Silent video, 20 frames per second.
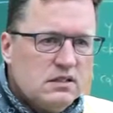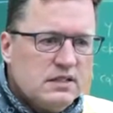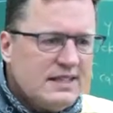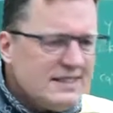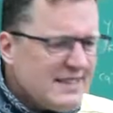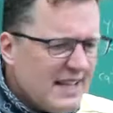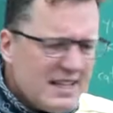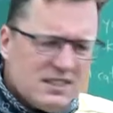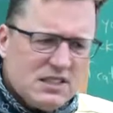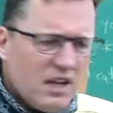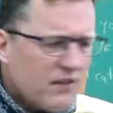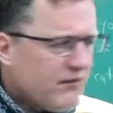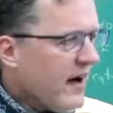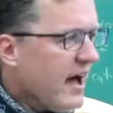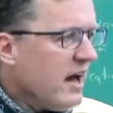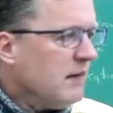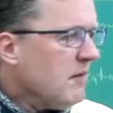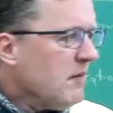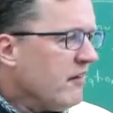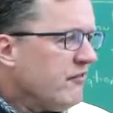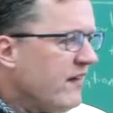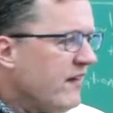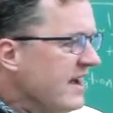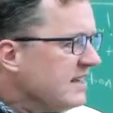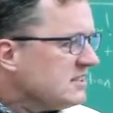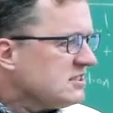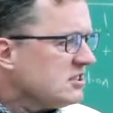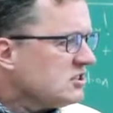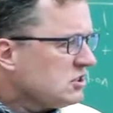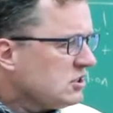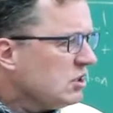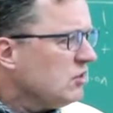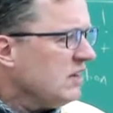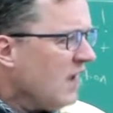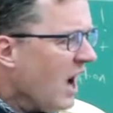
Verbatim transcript: Get this stuff out of my face. It's too